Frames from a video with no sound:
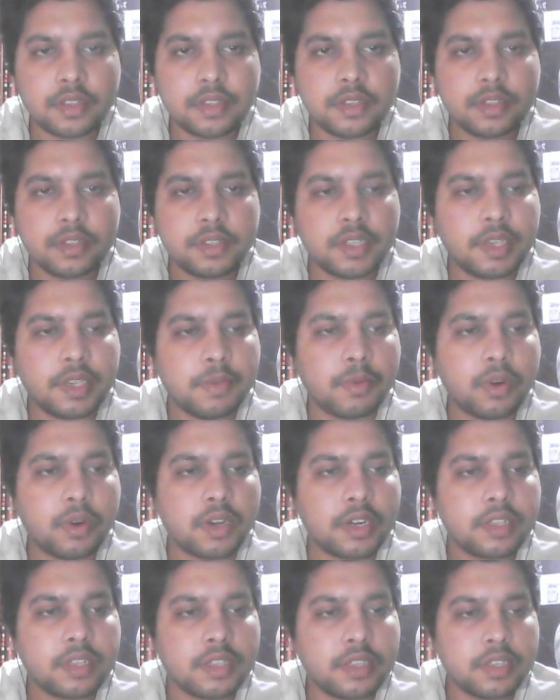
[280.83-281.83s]
see, what
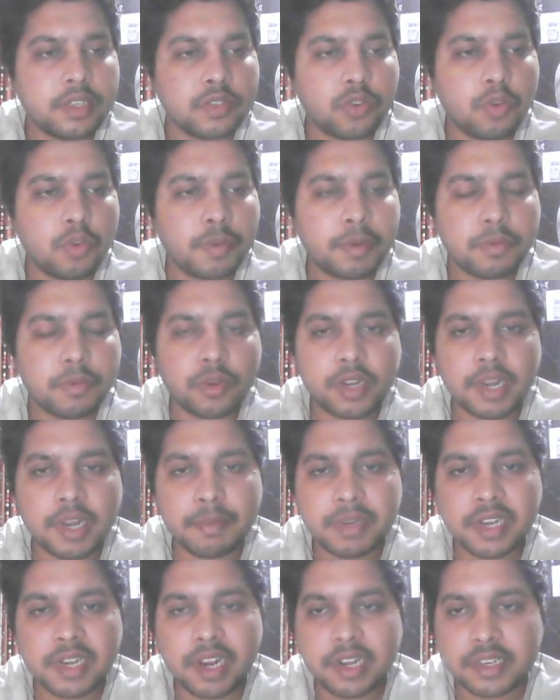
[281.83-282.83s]
are the things, open
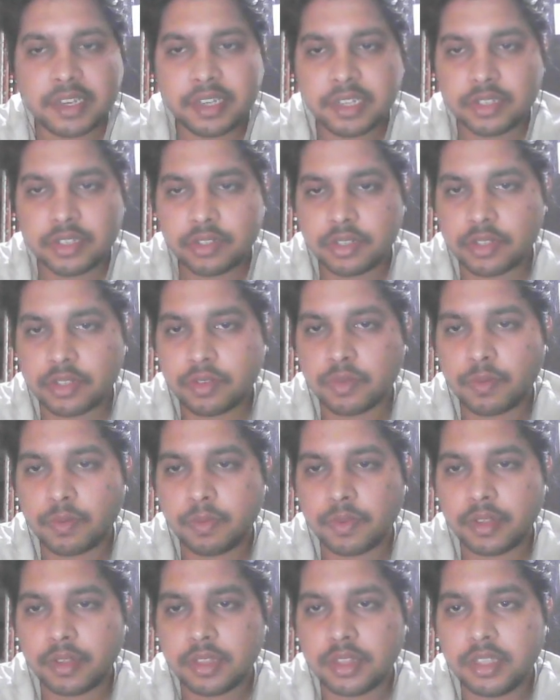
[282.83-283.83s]
programmable architecture. So
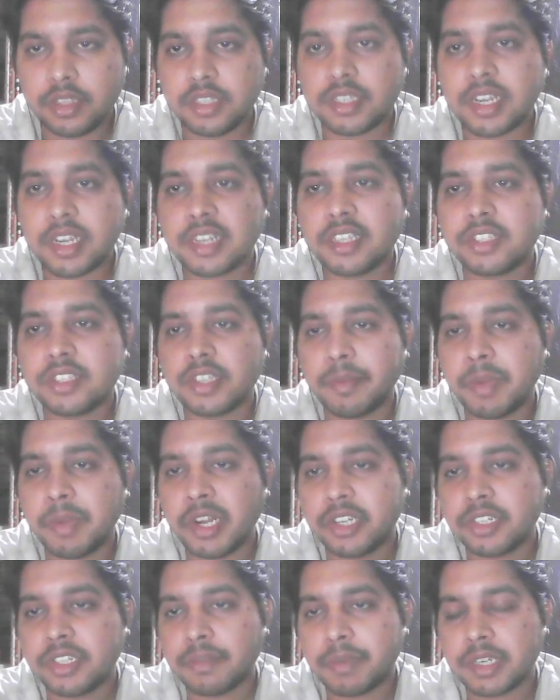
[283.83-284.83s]
these are the
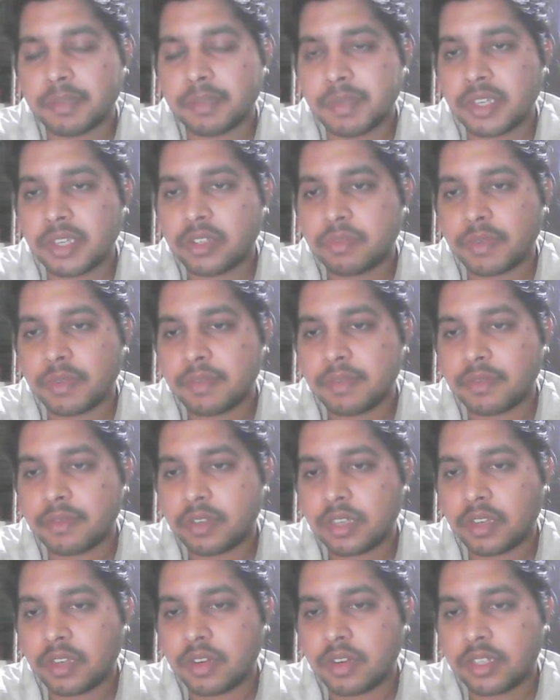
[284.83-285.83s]
simulation part, because we are
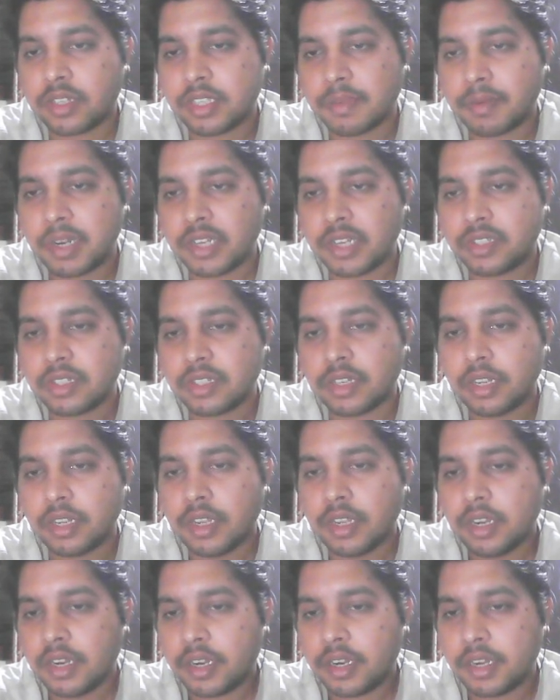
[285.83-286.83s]
working on a simulation
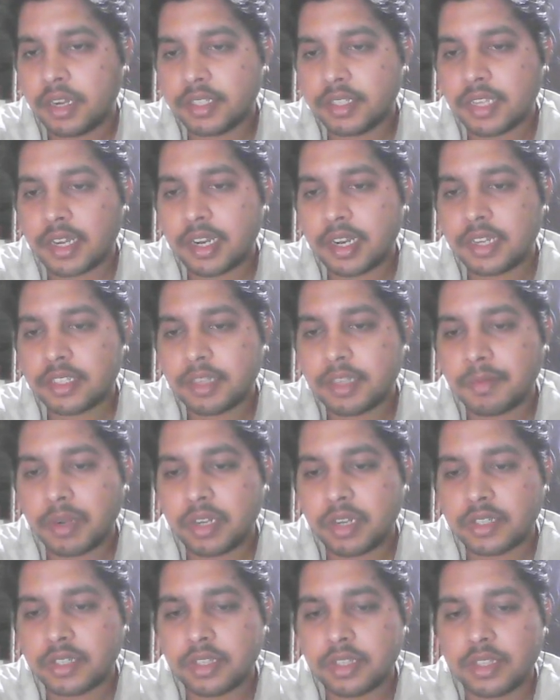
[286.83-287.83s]
design and
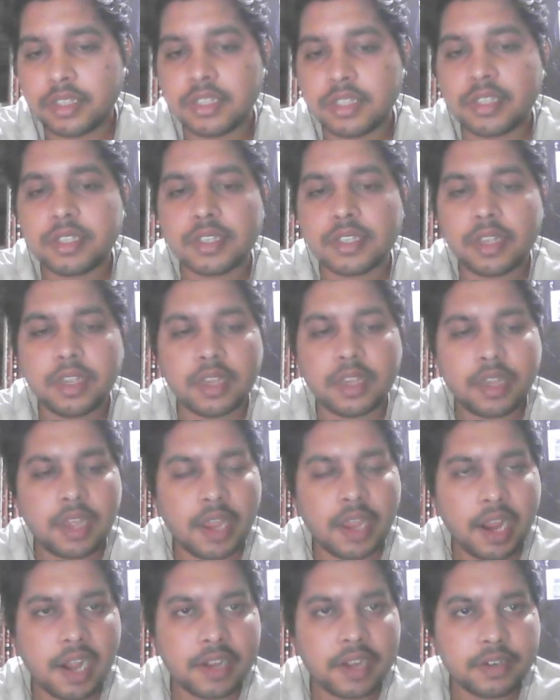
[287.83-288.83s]
simulation. This is
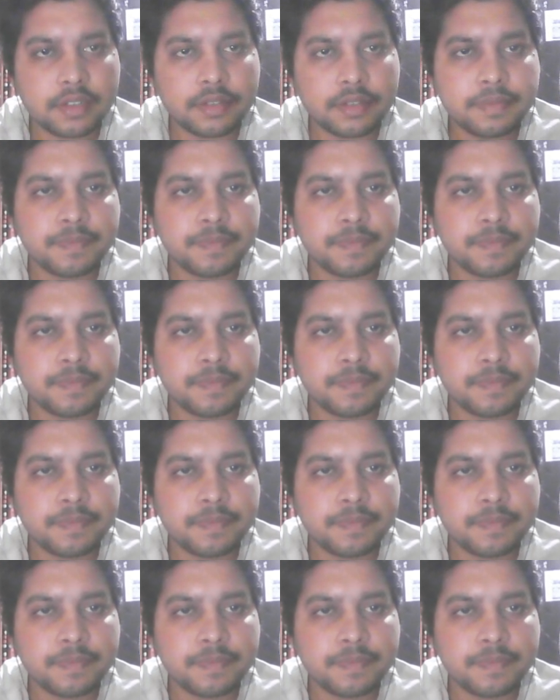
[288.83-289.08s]
Alter.